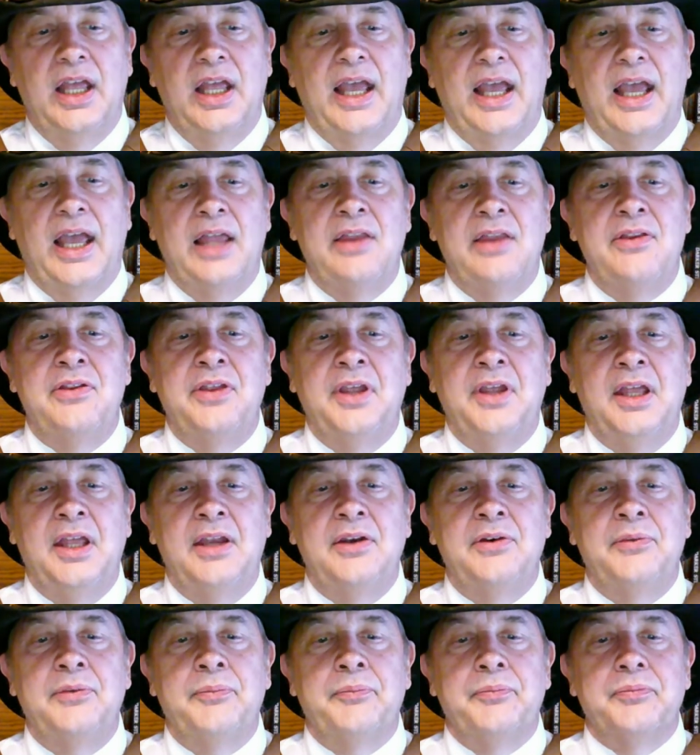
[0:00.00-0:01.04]
And
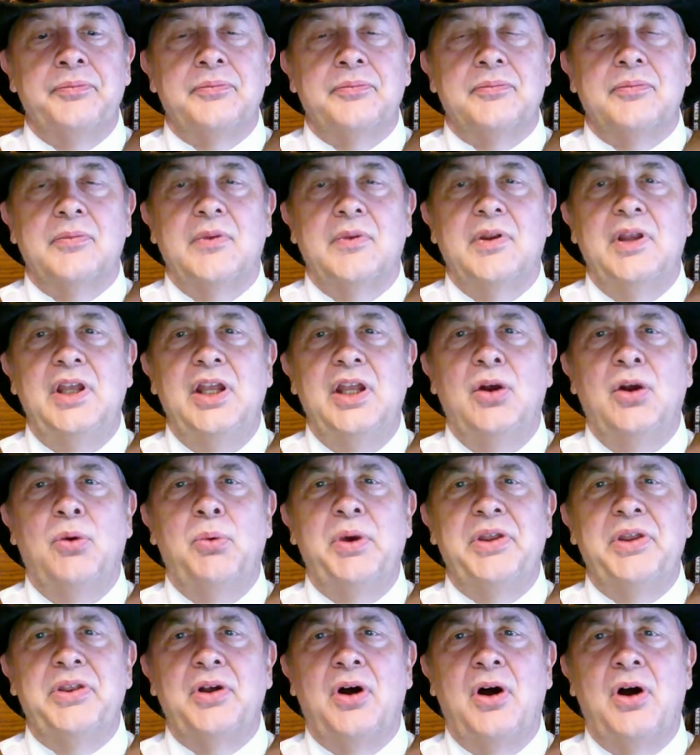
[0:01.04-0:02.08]
then, you know,
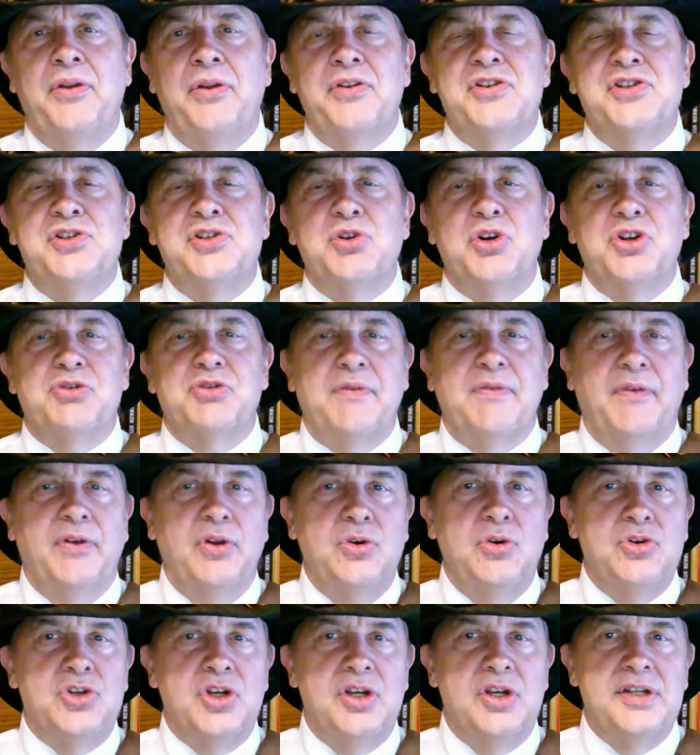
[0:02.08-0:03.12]
with all the serious
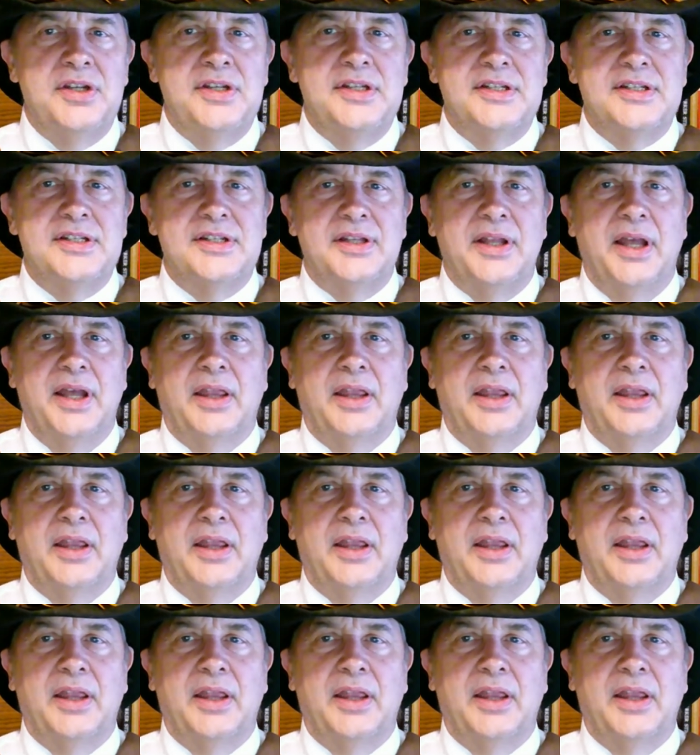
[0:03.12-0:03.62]
revolutions